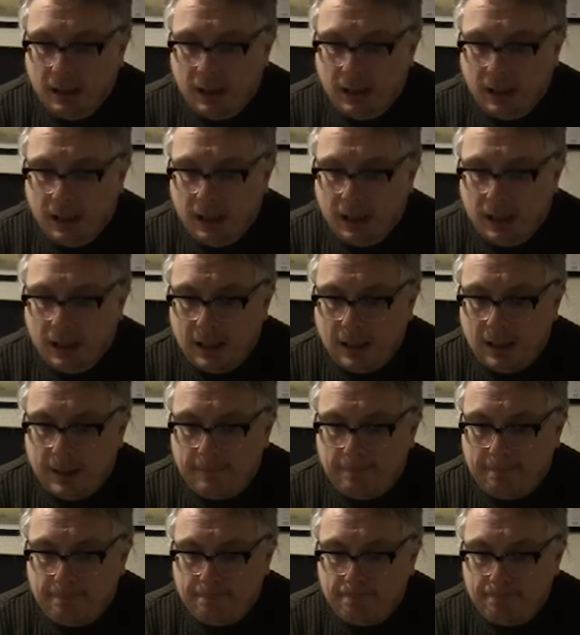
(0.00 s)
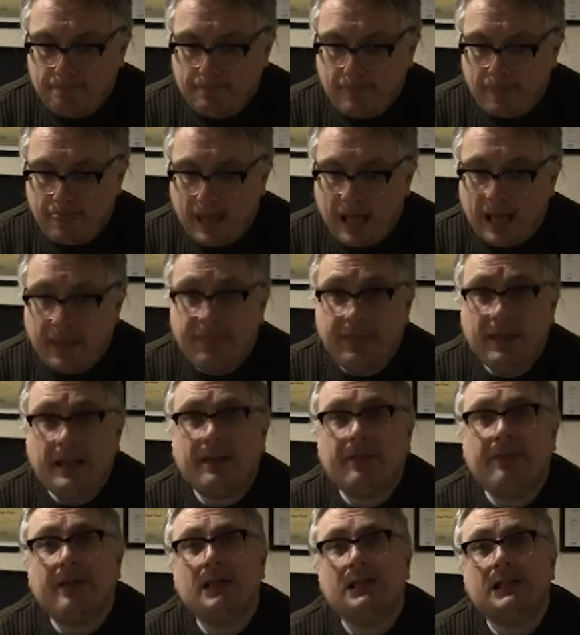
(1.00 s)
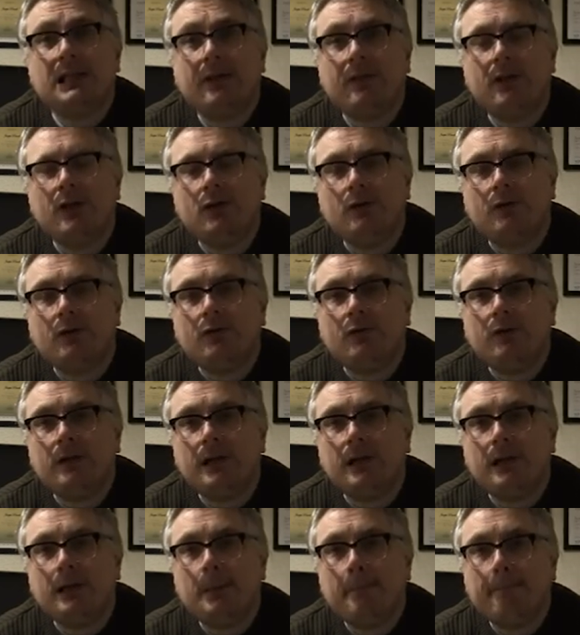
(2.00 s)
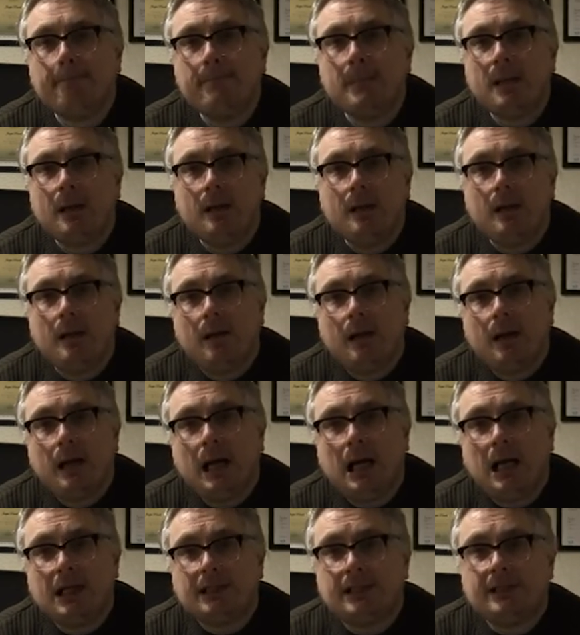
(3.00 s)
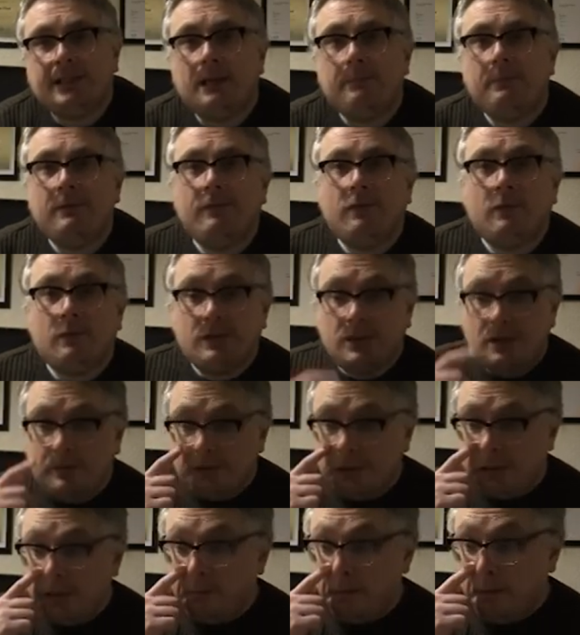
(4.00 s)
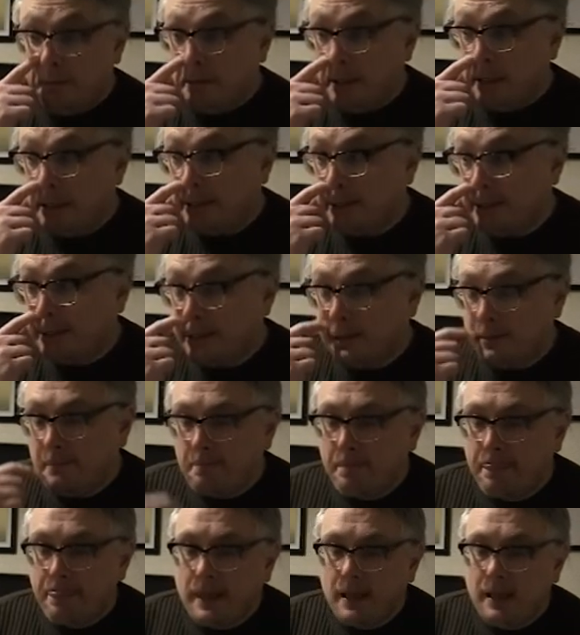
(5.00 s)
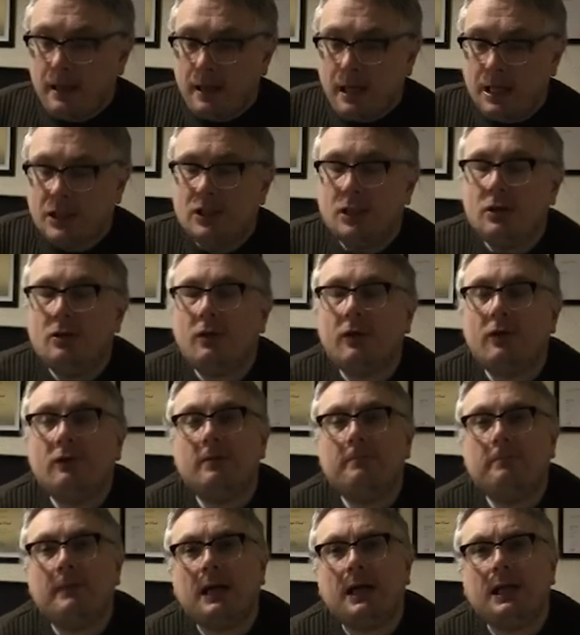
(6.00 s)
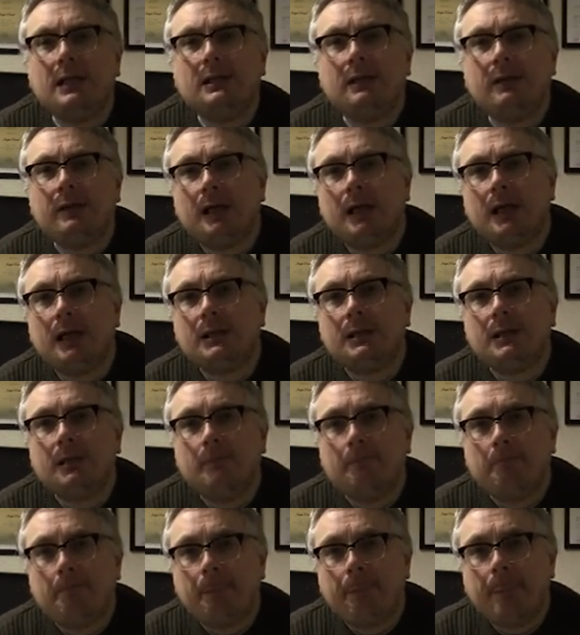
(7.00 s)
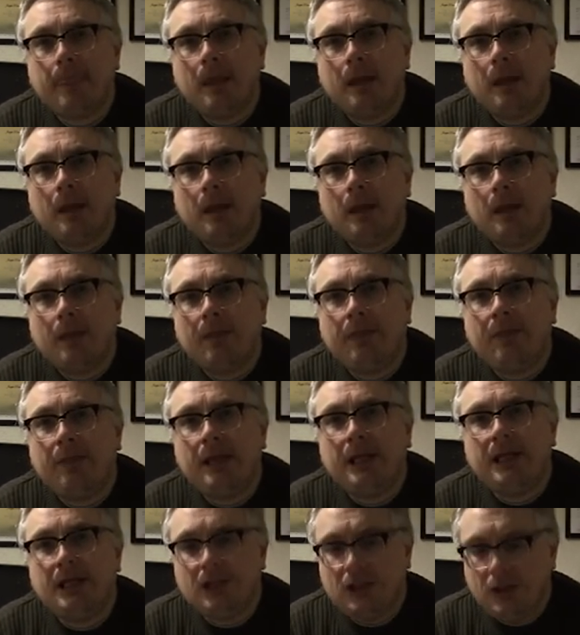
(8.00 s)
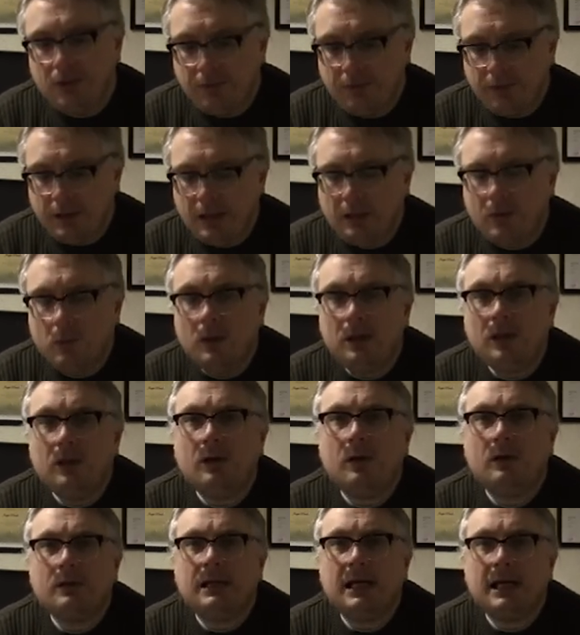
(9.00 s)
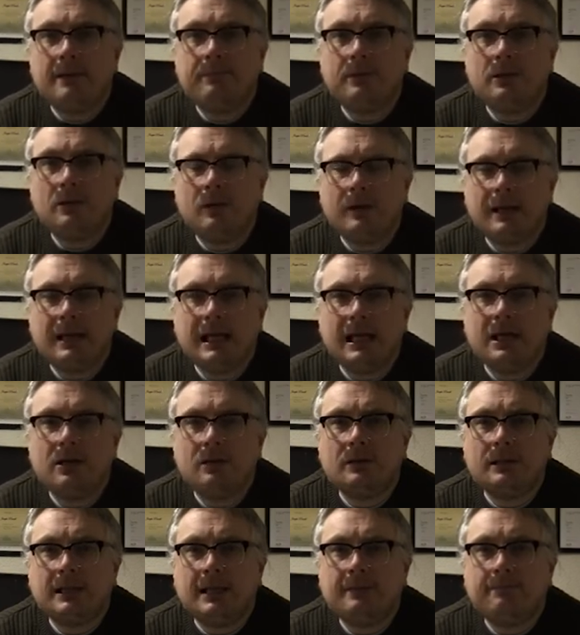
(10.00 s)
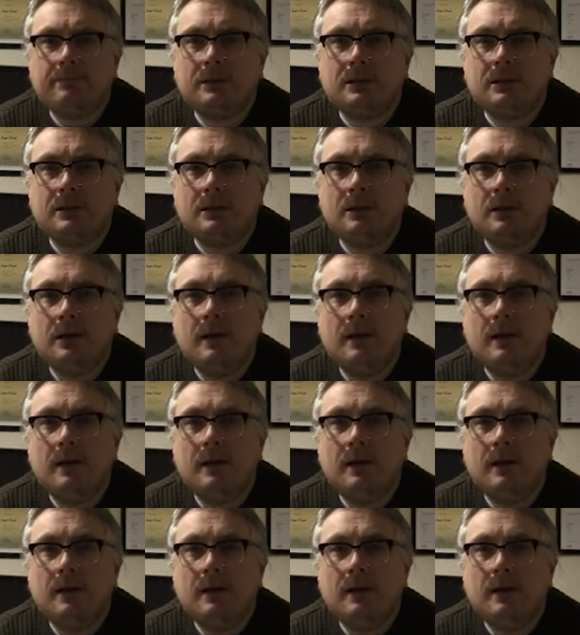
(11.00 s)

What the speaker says: I think things like the Ukraine, as I said before, in terms of human rights, it's another reminder that things you think will not happen or cannot happen